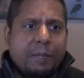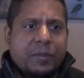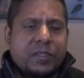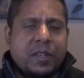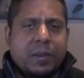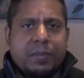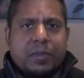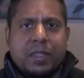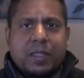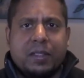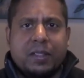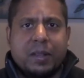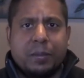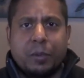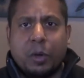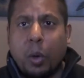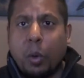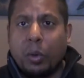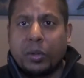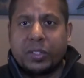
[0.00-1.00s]

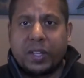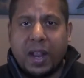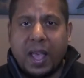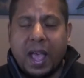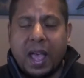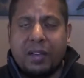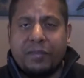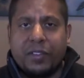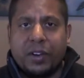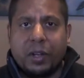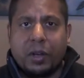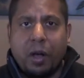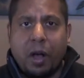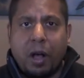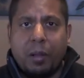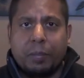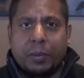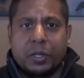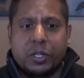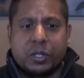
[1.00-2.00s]
some goals that I haven't
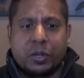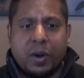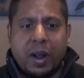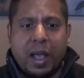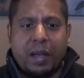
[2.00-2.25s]
accomplished or